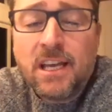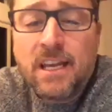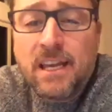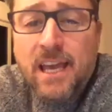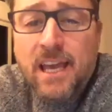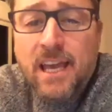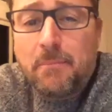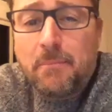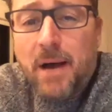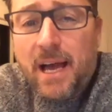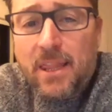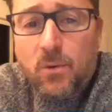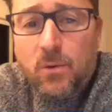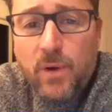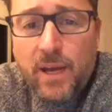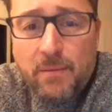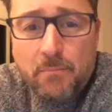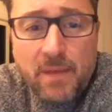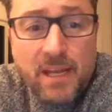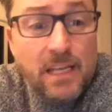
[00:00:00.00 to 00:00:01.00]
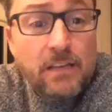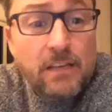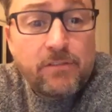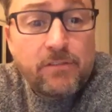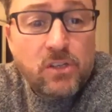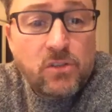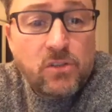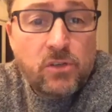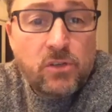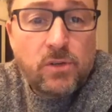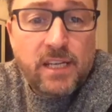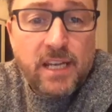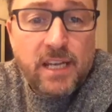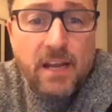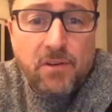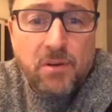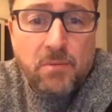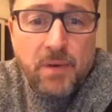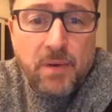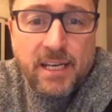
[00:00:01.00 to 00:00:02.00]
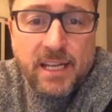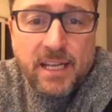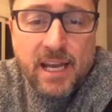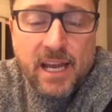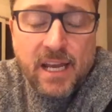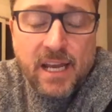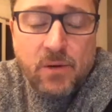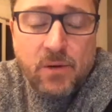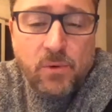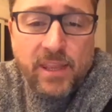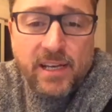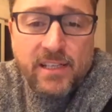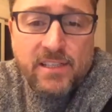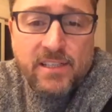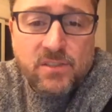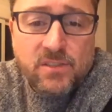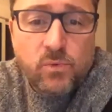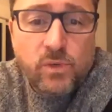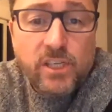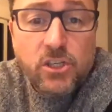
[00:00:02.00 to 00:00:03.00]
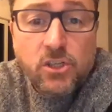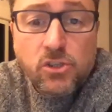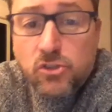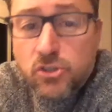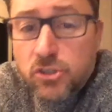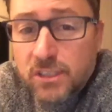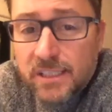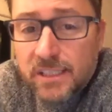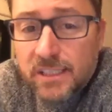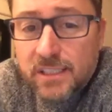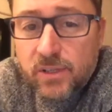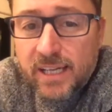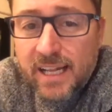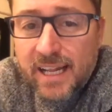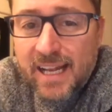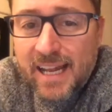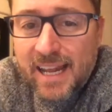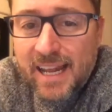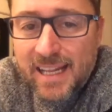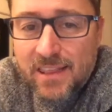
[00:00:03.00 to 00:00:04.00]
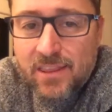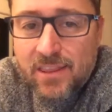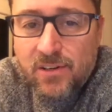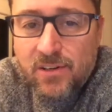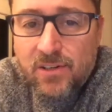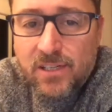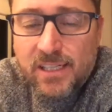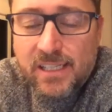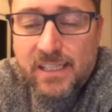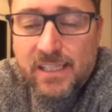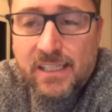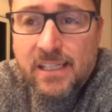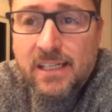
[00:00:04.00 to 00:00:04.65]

Hey, by the way, many of you tune in every Monday night with us. We usually do it at 8:30.